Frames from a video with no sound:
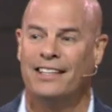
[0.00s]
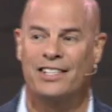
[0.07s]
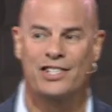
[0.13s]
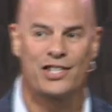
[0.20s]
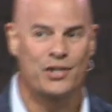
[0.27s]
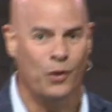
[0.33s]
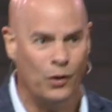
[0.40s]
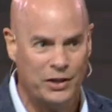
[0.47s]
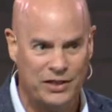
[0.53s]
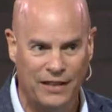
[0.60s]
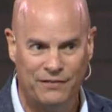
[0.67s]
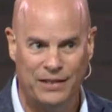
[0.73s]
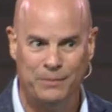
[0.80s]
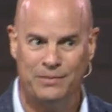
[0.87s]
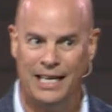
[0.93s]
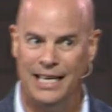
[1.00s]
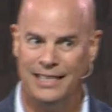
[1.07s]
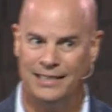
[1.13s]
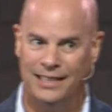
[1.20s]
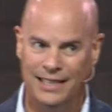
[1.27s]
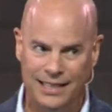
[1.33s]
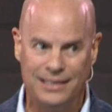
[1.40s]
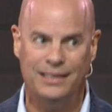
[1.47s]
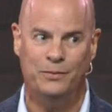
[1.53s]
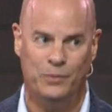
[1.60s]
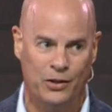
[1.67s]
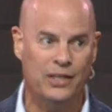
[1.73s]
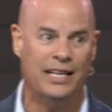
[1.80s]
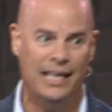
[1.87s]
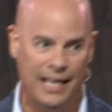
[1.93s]
The source of temptation is
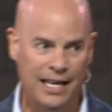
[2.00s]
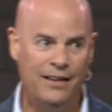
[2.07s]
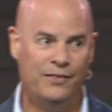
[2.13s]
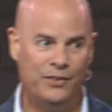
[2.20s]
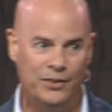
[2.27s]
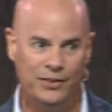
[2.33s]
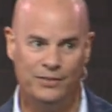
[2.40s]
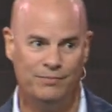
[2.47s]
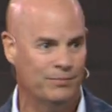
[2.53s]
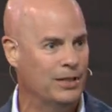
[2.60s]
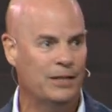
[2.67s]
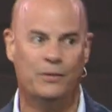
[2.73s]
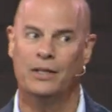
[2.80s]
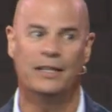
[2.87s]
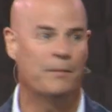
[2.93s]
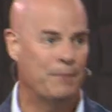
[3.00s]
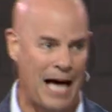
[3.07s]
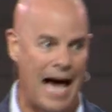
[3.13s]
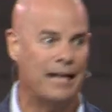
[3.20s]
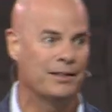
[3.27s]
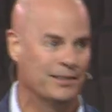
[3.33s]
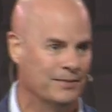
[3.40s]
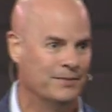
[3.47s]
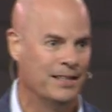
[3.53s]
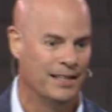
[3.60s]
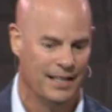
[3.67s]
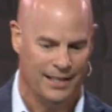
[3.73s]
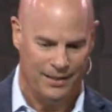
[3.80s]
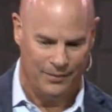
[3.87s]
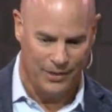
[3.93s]
that we're in an evil, we're in a battle.
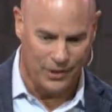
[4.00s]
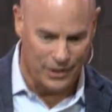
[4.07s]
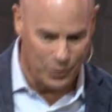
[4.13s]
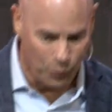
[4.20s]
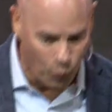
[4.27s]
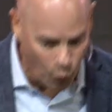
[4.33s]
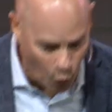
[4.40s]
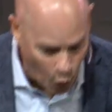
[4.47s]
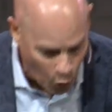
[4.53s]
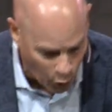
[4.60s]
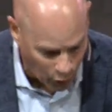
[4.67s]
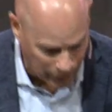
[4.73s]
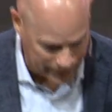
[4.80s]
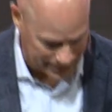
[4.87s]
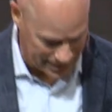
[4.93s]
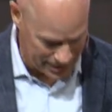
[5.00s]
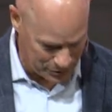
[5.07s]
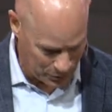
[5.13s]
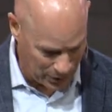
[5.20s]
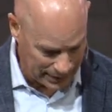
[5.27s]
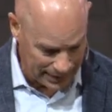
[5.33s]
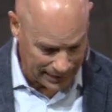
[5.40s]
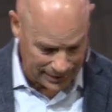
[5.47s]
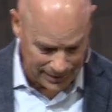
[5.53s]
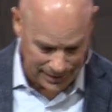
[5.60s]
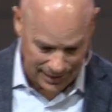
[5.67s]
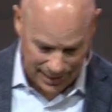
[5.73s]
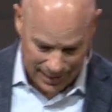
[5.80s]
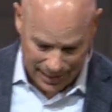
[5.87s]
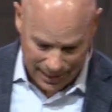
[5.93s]
We are in a war, is what it
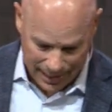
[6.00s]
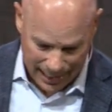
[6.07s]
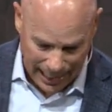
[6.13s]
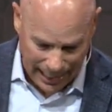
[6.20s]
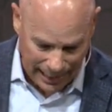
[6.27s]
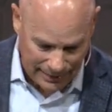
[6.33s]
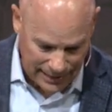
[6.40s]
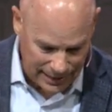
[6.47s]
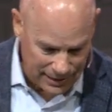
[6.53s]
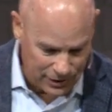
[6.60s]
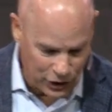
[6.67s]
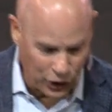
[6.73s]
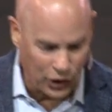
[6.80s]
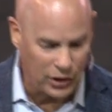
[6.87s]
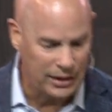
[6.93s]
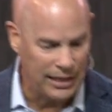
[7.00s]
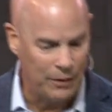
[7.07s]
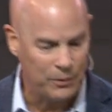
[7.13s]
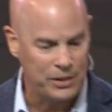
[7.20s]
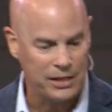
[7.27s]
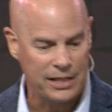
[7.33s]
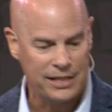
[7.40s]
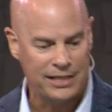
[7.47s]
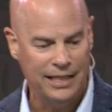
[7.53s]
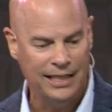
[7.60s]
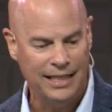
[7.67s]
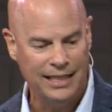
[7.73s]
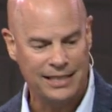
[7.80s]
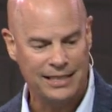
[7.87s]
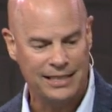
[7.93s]
is. And then, thirdly, I want you to
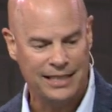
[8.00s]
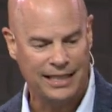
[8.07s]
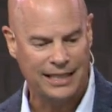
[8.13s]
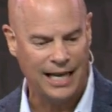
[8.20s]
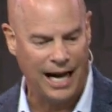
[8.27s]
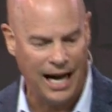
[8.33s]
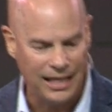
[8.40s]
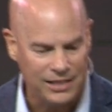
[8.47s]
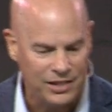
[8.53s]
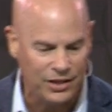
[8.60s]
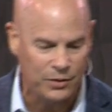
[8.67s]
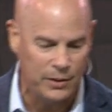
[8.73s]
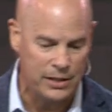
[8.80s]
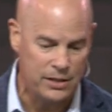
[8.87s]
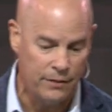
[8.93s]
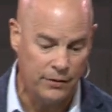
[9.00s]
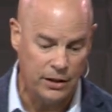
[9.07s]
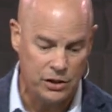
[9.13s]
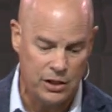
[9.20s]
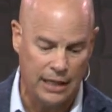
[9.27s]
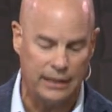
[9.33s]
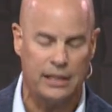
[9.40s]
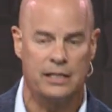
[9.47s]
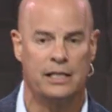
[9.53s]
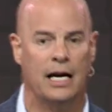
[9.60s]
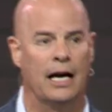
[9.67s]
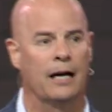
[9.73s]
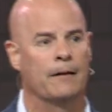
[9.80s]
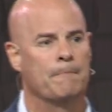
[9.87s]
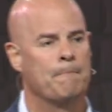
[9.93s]
see this the consequence of unchecked
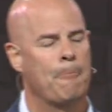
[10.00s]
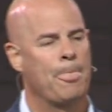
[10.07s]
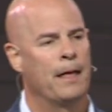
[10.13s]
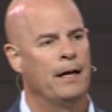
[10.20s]
desire.